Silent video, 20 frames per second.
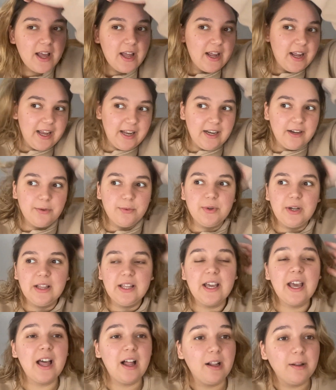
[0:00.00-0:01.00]
It really
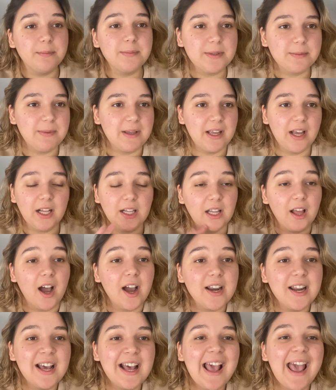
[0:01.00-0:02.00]
helps me a
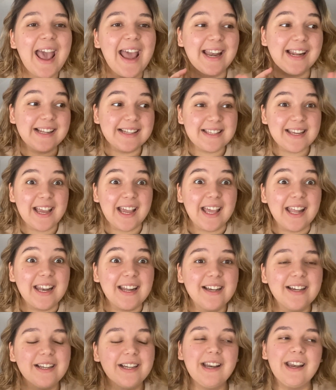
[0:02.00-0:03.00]
lot and it did.
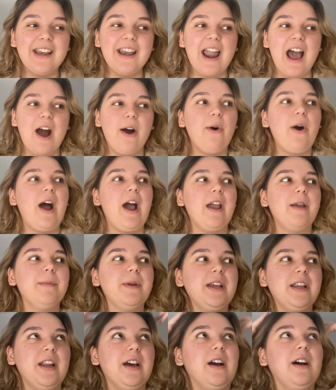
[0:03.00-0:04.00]
Now I'm
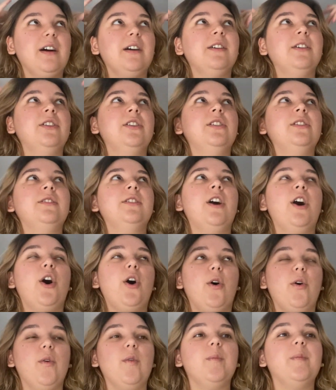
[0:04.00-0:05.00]
in a
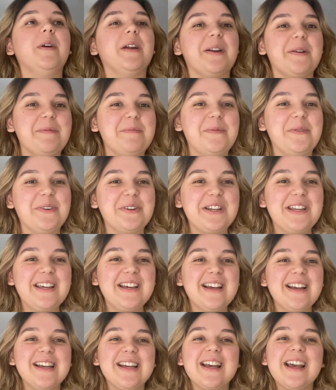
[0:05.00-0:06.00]
whole better mood
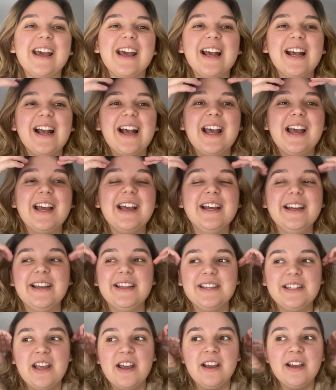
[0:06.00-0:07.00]

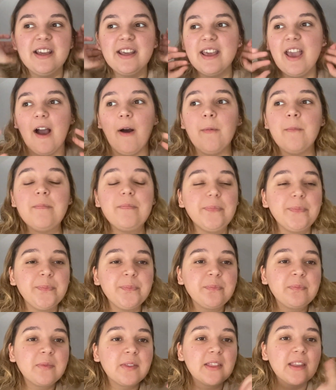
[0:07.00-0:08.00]
and yeah.
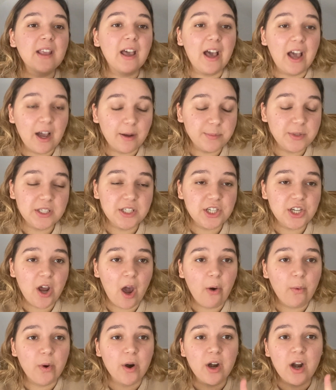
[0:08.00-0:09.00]
I hopped in the
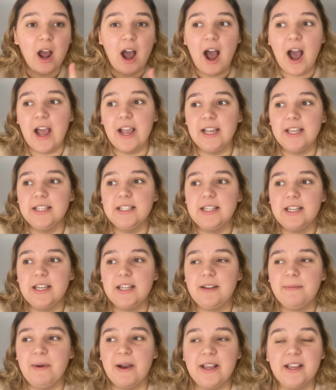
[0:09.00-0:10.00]
shower, I
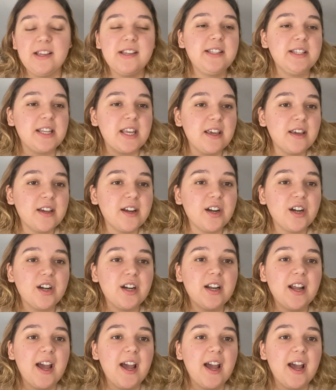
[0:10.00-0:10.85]
did my skincare